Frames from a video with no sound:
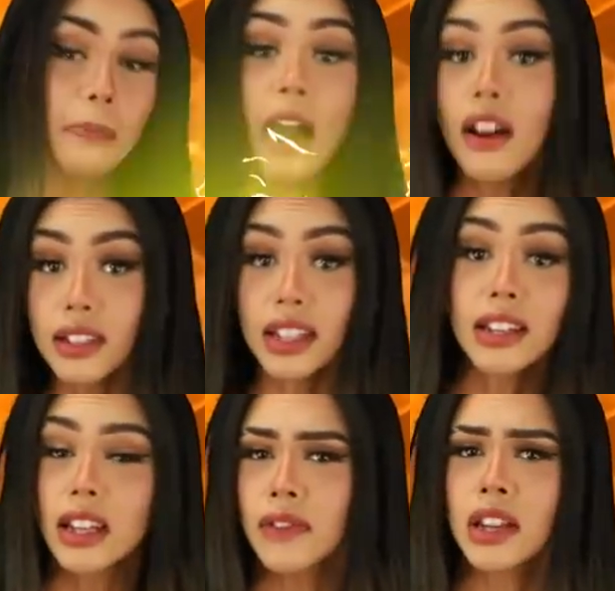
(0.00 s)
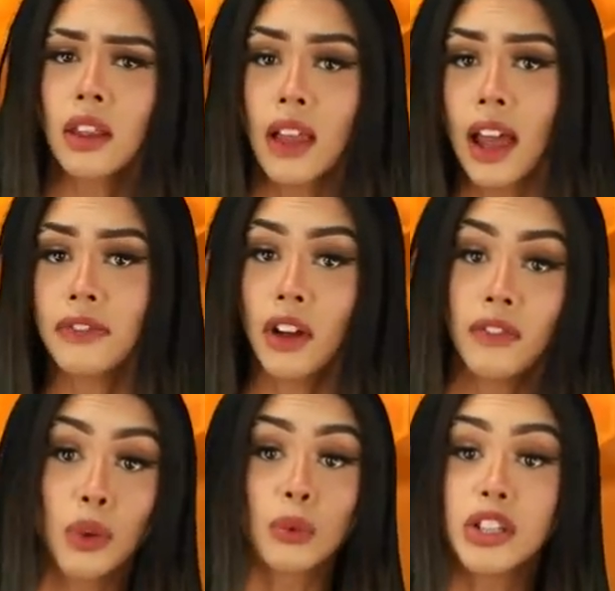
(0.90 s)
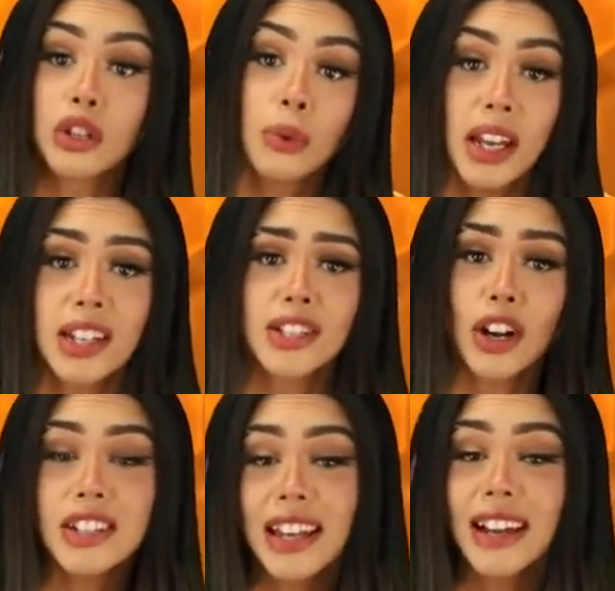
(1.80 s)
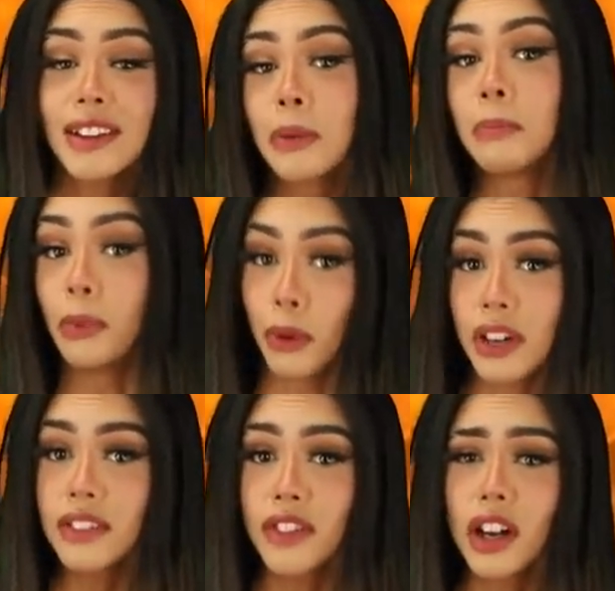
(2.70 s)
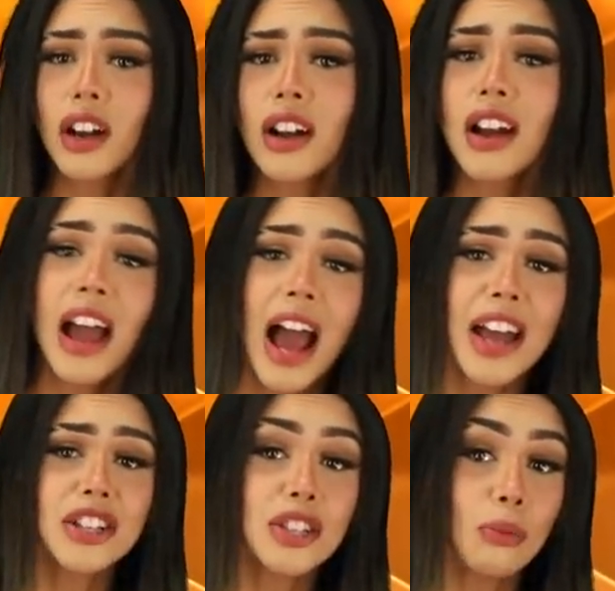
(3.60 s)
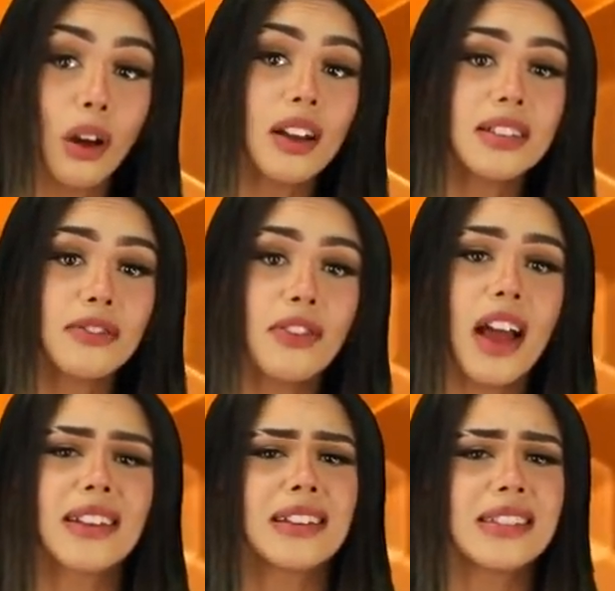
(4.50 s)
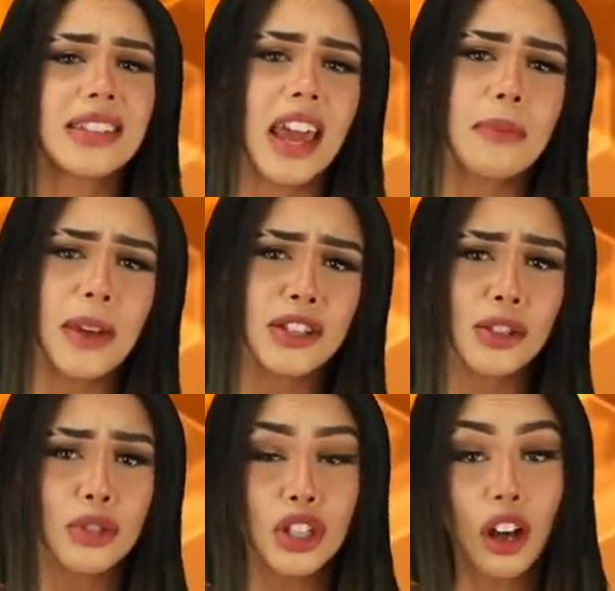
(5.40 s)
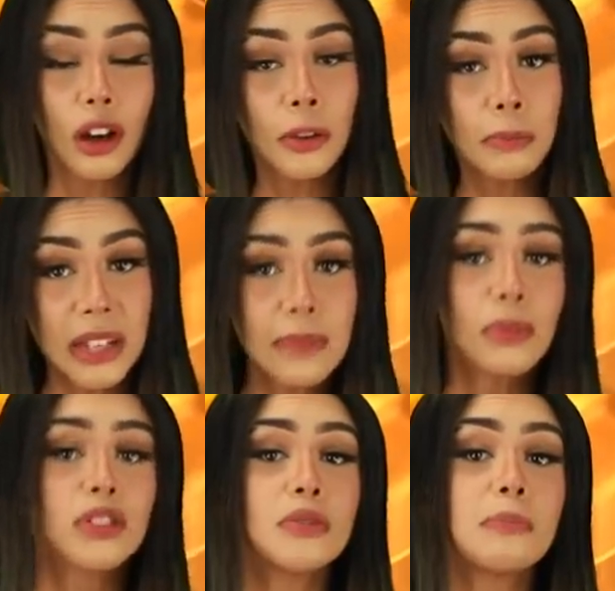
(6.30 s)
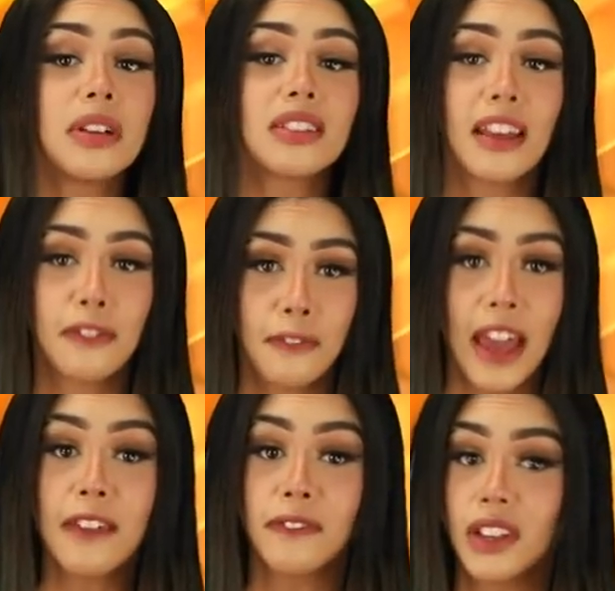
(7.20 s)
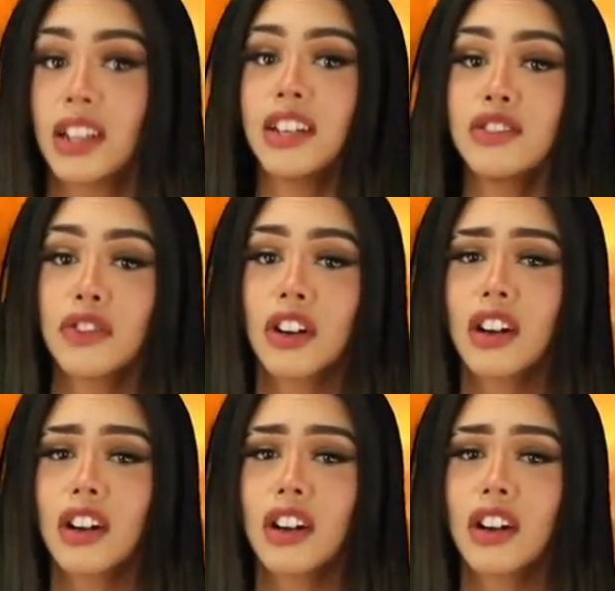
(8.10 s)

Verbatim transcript: Apparently, living the life of a rich queen started to get a little boring for her, and she wanted to find an escape, and so she got her people to build a fake village for